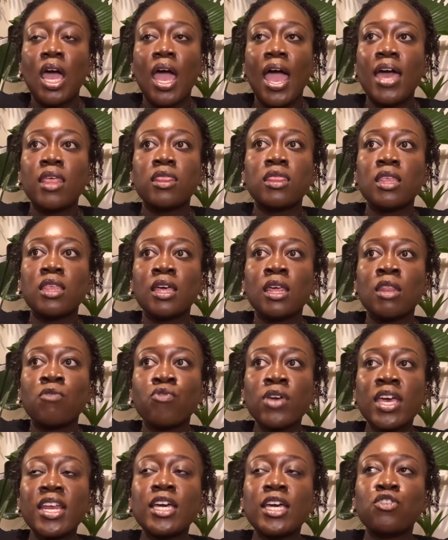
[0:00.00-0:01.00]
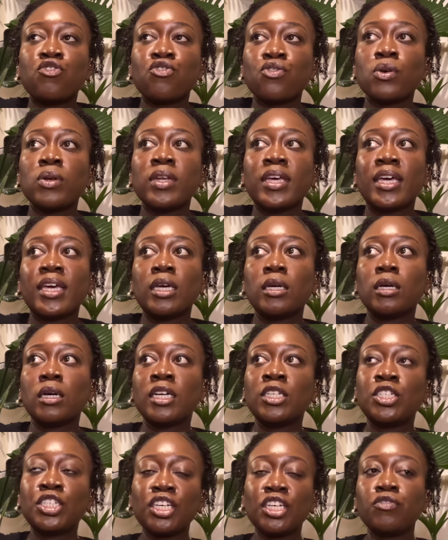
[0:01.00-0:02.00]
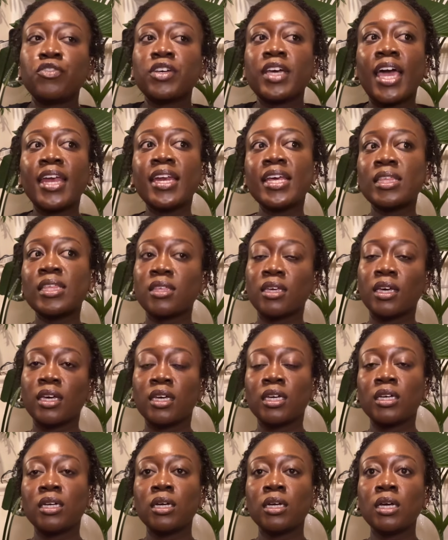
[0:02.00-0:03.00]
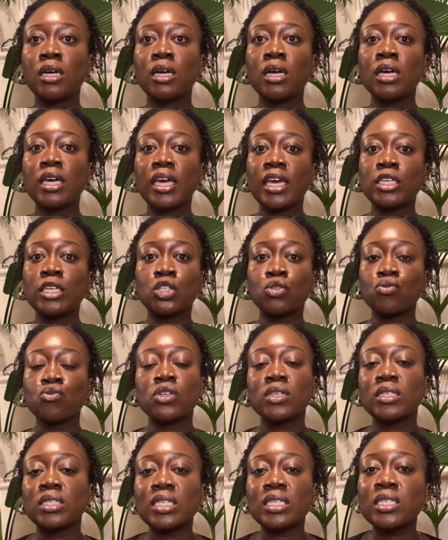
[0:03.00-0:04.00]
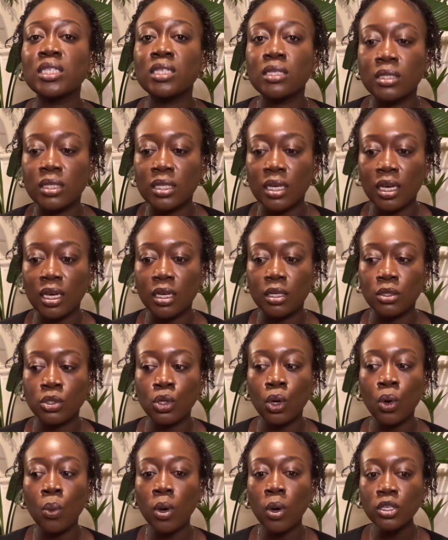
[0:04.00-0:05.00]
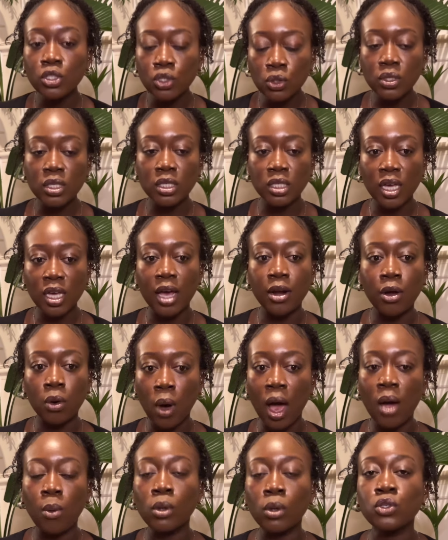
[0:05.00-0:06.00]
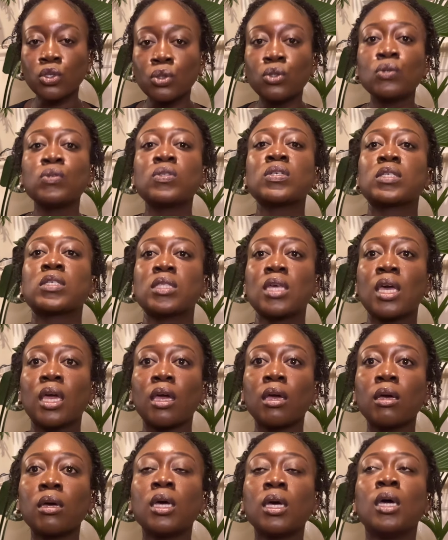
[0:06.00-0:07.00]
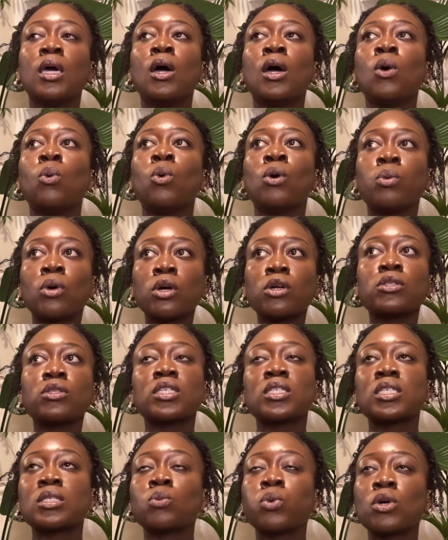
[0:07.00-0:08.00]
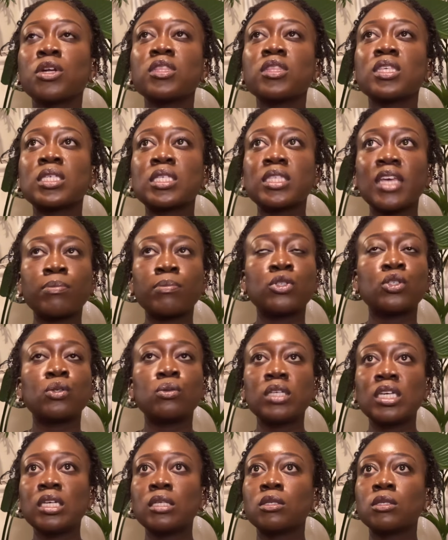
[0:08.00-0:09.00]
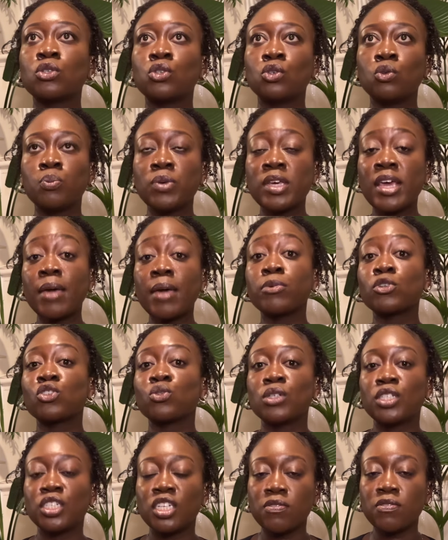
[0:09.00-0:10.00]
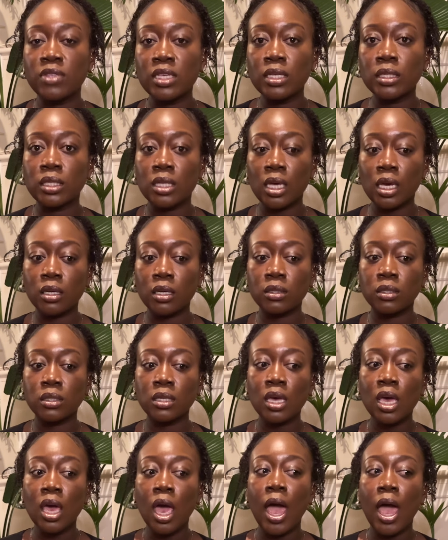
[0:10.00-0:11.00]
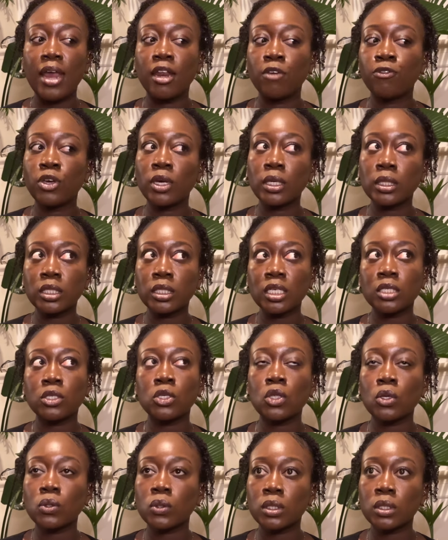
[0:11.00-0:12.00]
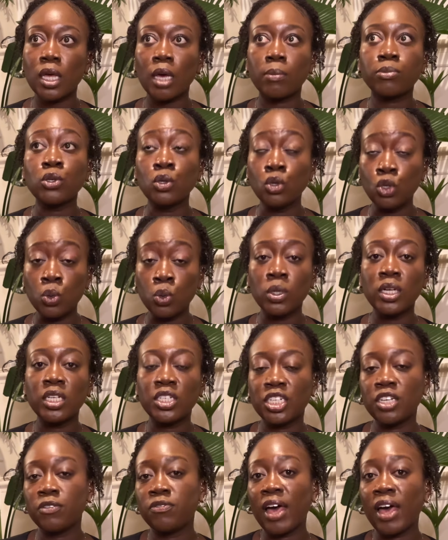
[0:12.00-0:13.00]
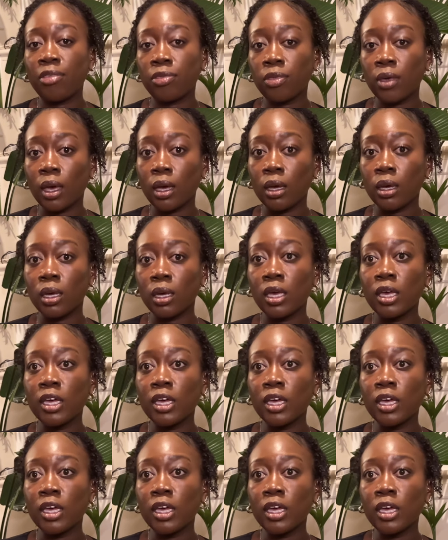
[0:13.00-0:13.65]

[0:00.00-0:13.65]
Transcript: And and really and truly, achieving anything is through consistency. So once you decide, oh, I want to do this thing, well what are the what are the steps you need to be able to achieve these things and if you can stick to those steps you will achieve that thing